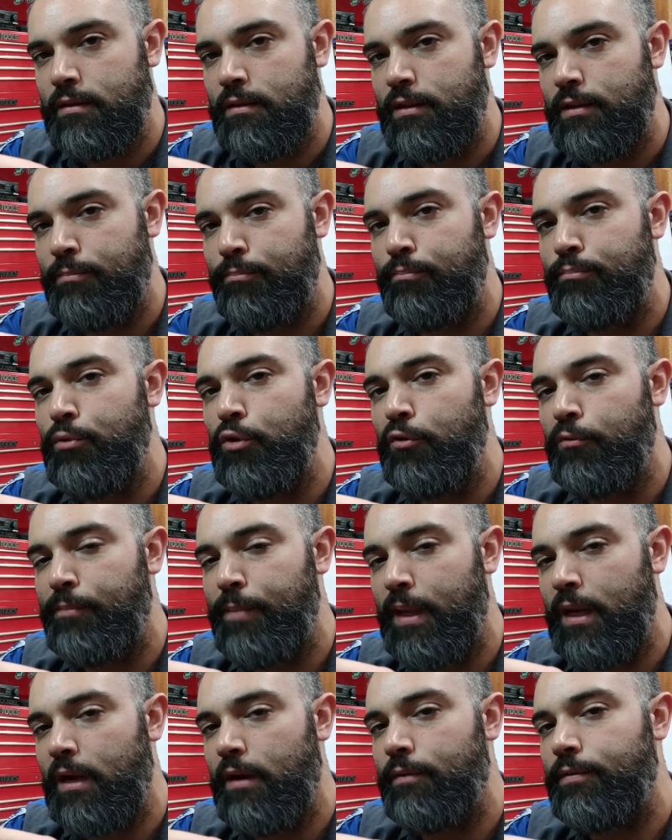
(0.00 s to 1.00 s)
the
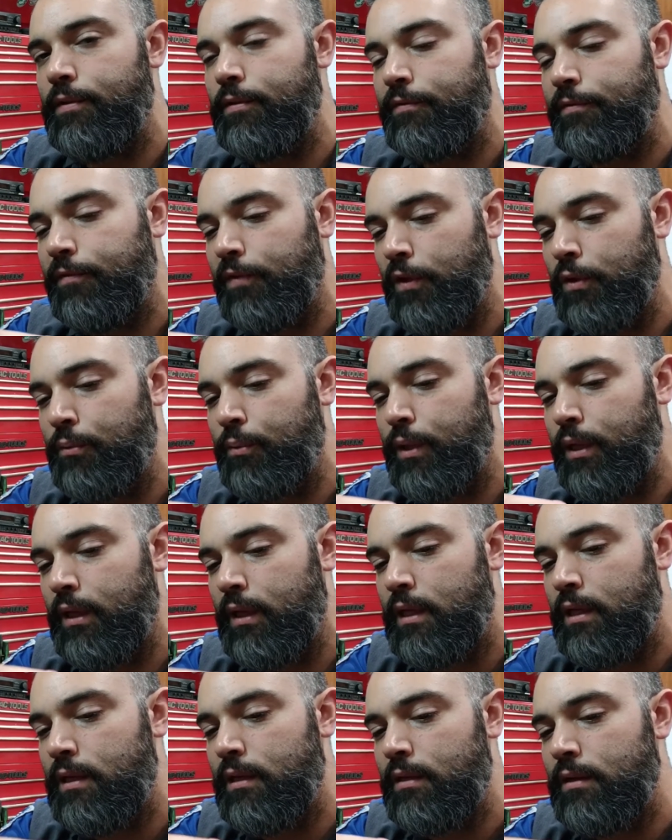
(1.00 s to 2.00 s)
movement of the fluid,